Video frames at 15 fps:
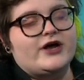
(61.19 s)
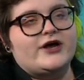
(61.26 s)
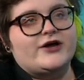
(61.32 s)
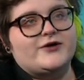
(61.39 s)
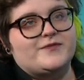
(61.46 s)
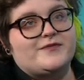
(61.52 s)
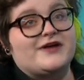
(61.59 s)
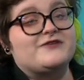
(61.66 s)

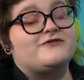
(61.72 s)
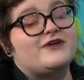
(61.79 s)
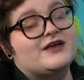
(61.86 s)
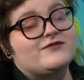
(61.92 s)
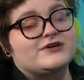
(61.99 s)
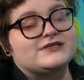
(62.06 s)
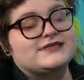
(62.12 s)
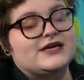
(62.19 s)
Uh, my
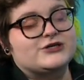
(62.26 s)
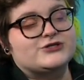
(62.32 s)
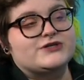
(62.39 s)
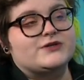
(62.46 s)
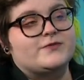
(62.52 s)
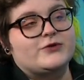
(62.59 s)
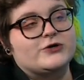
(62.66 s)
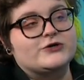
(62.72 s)
favorite is actually
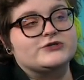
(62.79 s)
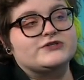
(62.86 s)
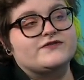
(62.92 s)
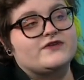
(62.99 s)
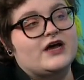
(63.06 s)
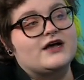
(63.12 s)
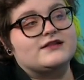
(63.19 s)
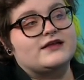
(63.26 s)
the Burghers
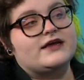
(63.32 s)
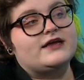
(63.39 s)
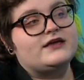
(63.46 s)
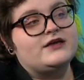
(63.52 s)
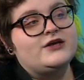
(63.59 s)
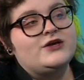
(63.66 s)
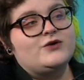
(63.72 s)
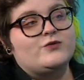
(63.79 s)
of Calais.